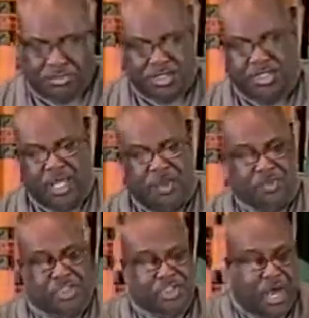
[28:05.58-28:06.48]
His name
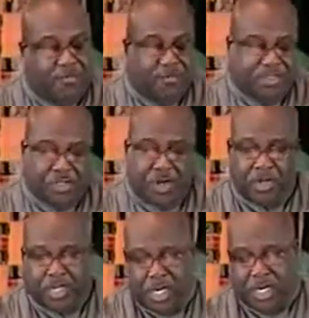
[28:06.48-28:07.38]
was John
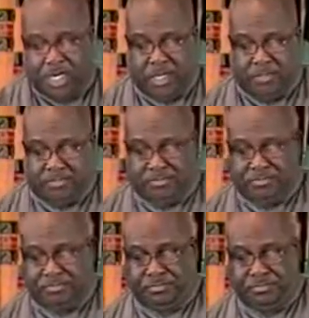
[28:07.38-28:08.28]
Fitzgerald Kennedy.
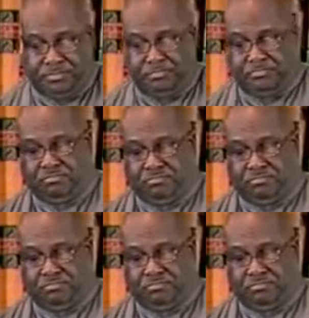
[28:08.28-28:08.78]
That's right.